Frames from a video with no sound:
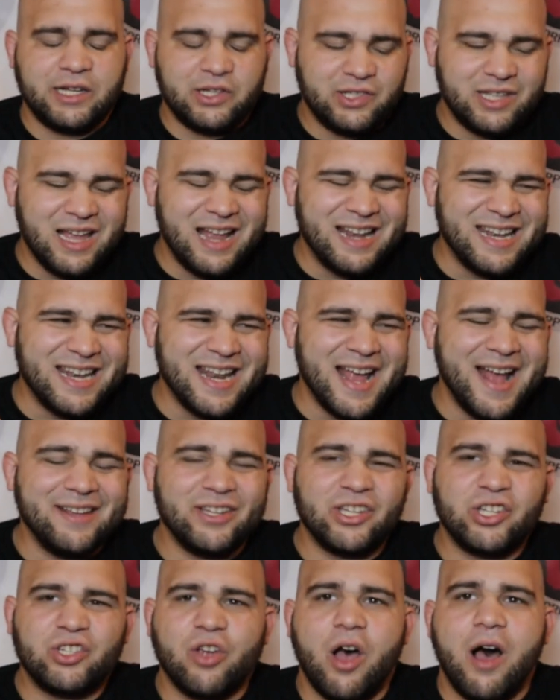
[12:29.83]
It's that
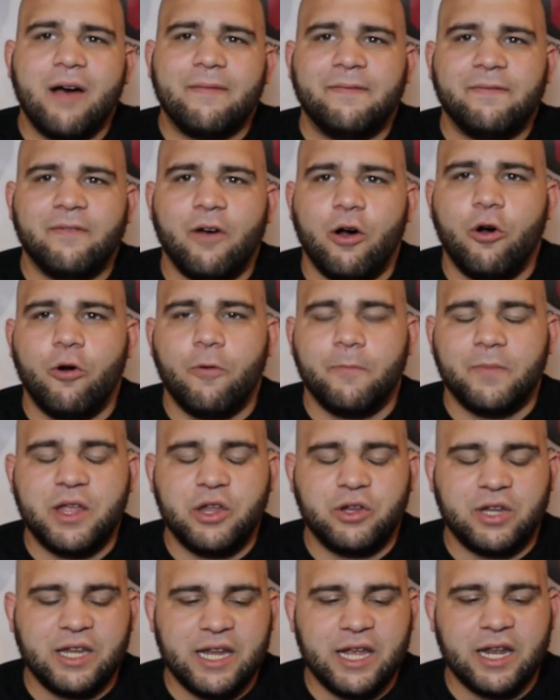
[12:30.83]
nice soft foam that
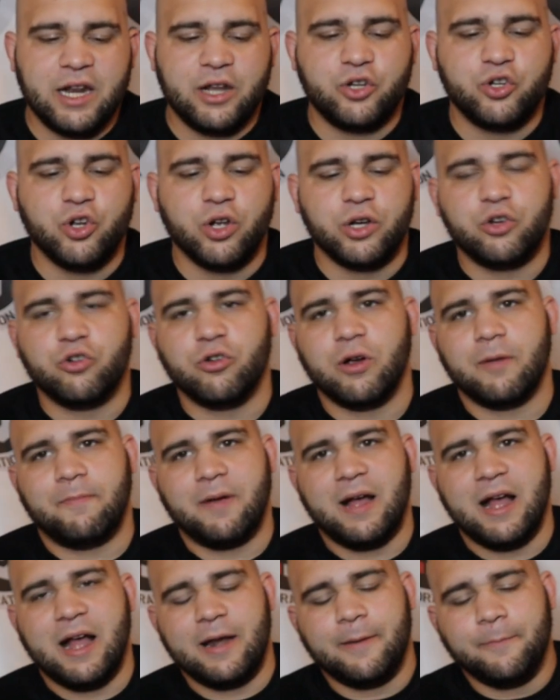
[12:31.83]
you can get a good grip
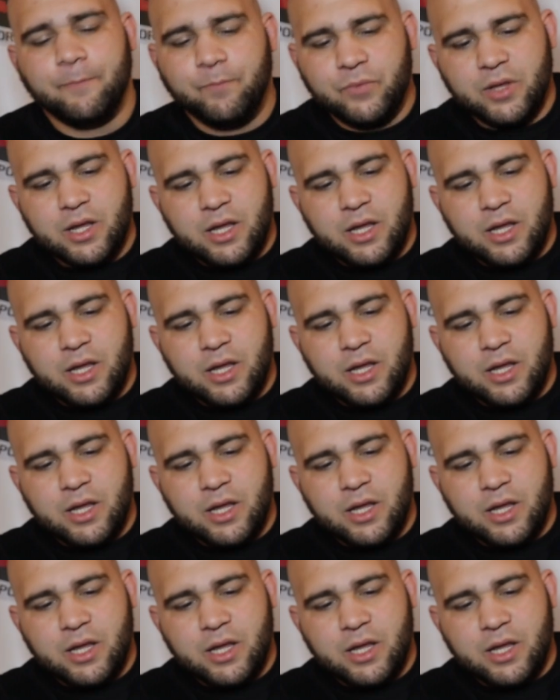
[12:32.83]
on,